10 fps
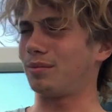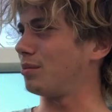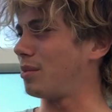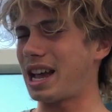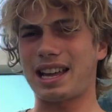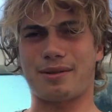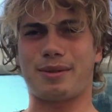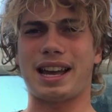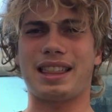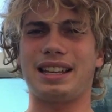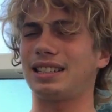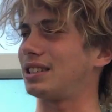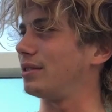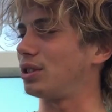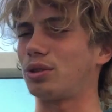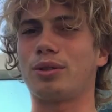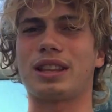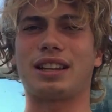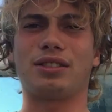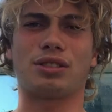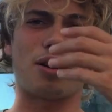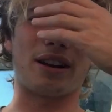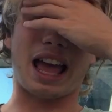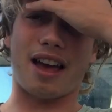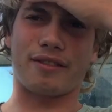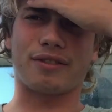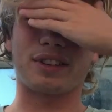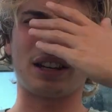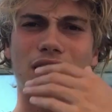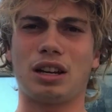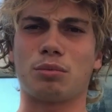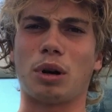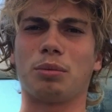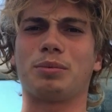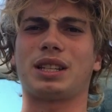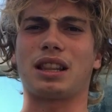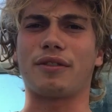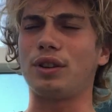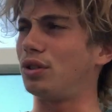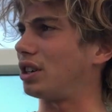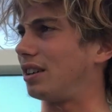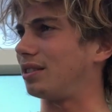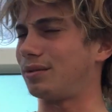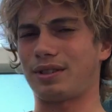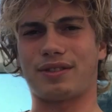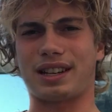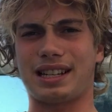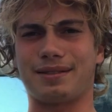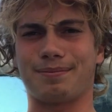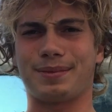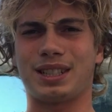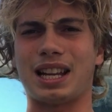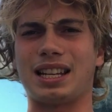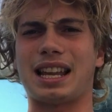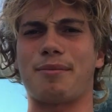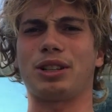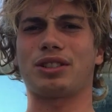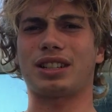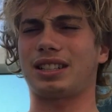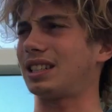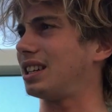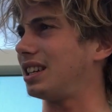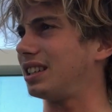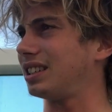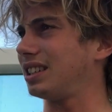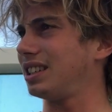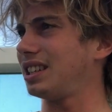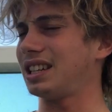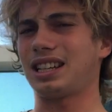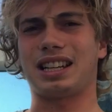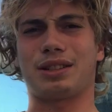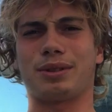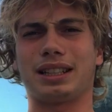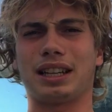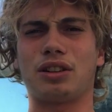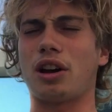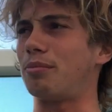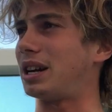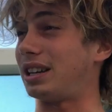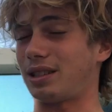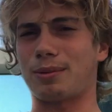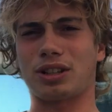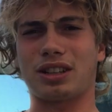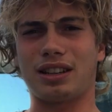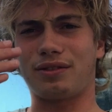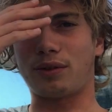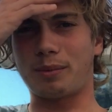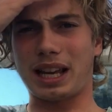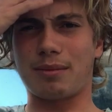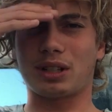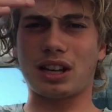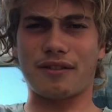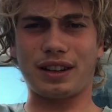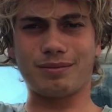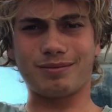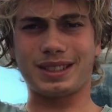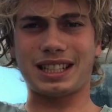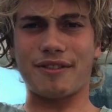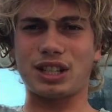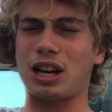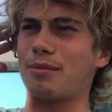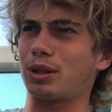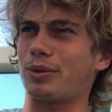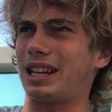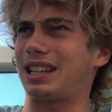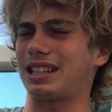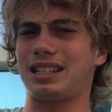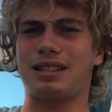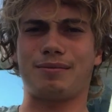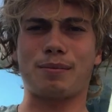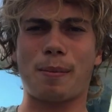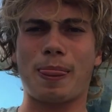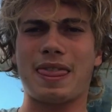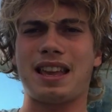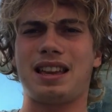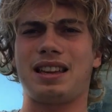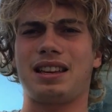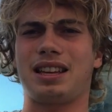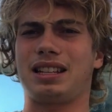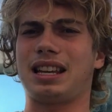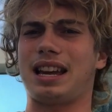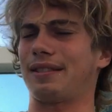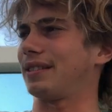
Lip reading: wear these to ensure that you don't have problems in the future with sun damage. It's really a no-brainer, especially for me. I'm surfing 7 times a week, and yeah,